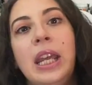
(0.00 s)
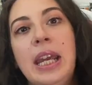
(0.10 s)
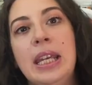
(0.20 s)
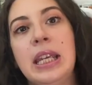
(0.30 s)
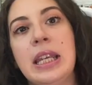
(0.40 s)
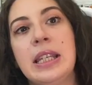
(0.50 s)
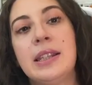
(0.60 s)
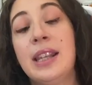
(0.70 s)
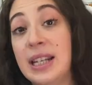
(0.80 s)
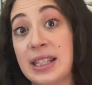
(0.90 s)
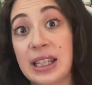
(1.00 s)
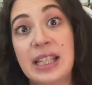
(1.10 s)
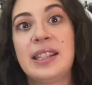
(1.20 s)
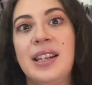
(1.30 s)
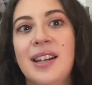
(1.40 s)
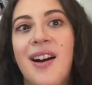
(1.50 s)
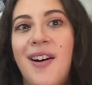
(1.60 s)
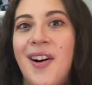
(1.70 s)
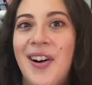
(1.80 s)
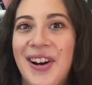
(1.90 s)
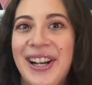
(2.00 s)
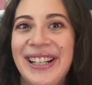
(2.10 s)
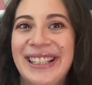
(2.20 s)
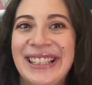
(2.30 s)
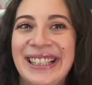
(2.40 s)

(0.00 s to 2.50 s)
is listed on